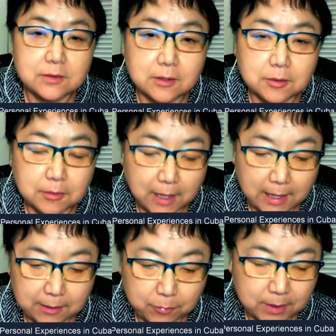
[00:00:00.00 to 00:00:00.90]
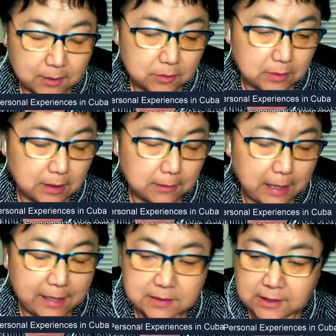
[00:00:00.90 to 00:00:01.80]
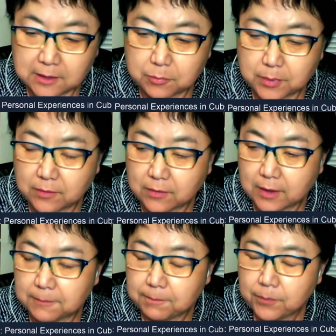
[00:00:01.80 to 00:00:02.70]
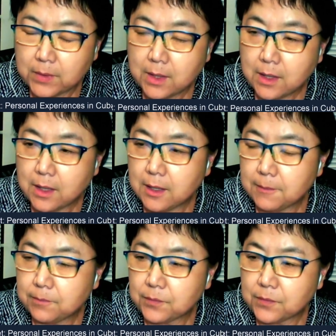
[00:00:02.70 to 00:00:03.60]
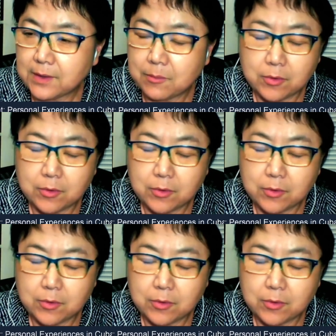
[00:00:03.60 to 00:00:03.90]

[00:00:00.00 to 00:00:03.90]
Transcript: So I stayed with some